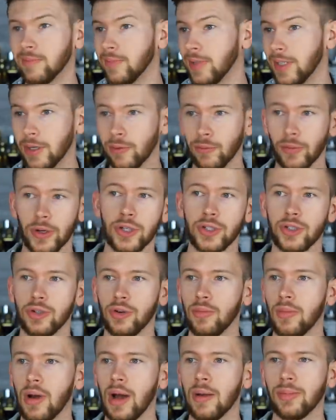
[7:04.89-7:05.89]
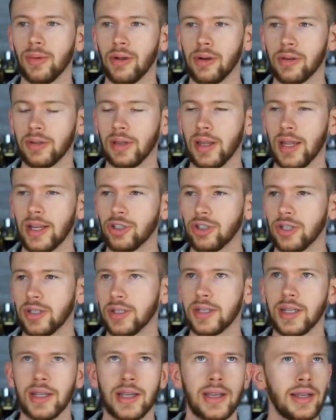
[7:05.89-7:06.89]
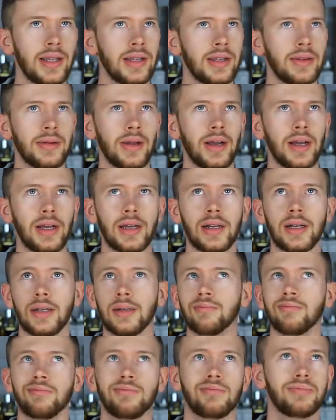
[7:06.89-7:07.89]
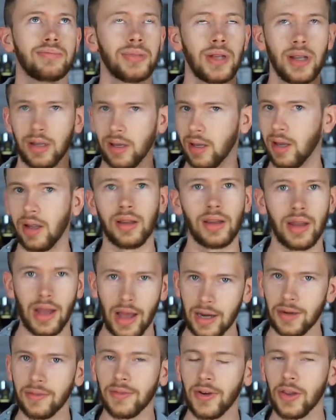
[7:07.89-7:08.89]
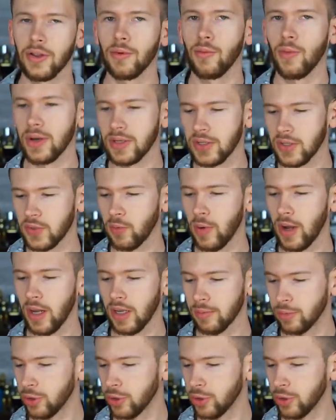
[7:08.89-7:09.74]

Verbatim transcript: The original Mont Blanc legend, um, a, a, lot of other ones as well.